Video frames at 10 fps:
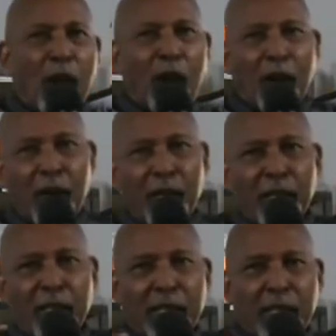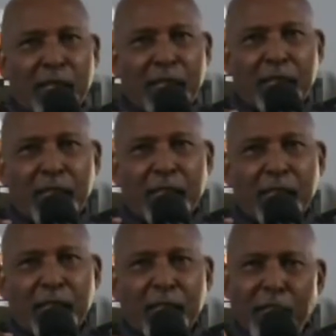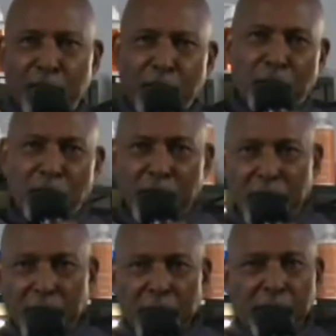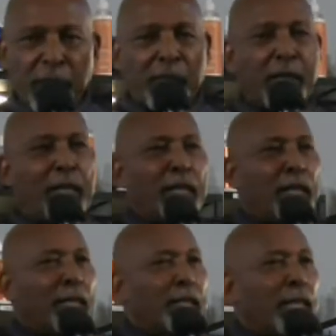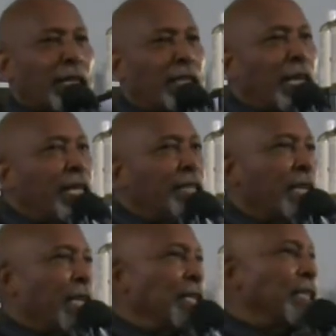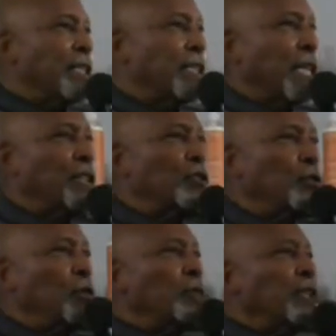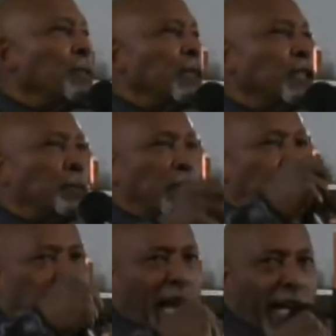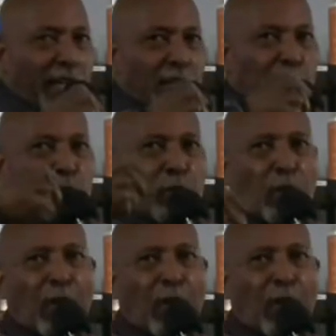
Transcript: are, then you're free. Dr. Asa Hilliard said, true freedom is to be shackled to your